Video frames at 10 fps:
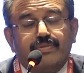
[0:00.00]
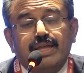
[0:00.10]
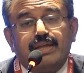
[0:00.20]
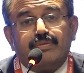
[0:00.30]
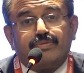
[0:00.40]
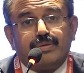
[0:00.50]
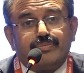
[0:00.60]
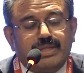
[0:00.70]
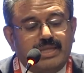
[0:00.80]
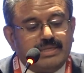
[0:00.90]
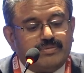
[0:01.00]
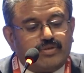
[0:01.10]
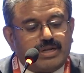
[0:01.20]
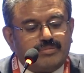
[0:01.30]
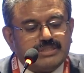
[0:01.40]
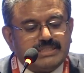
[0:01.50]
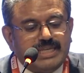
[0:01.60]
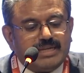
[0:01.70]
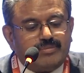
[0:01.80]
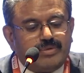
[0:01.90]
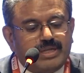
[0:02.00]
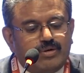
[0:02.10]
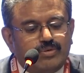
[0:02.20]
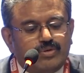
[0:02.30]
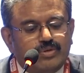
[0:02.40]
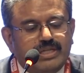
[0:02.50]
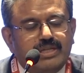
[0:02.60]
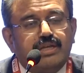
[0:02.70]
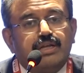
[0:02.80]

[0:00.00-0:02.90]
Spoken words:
way from the foramen cecum down to the